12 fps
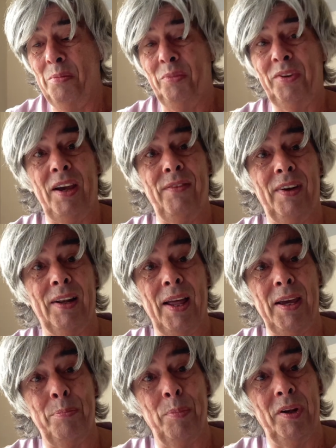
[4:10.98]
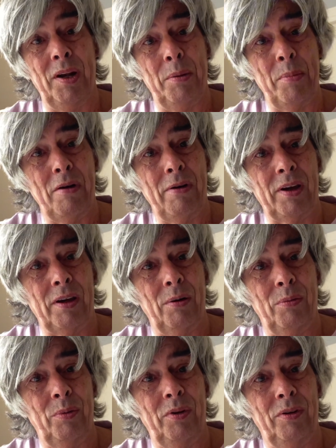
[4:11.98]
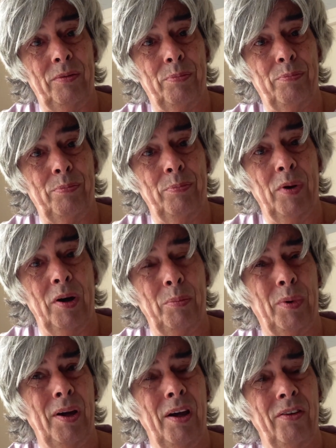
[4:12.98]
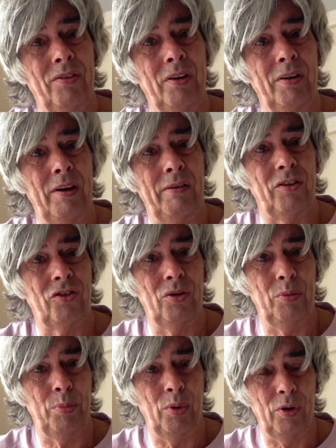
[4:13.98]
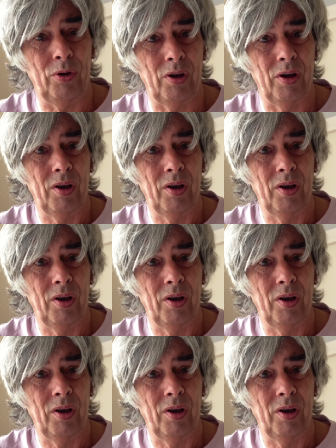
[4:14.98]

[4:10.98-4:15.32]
David Laidman in America with his cousin Eric Schoenberg,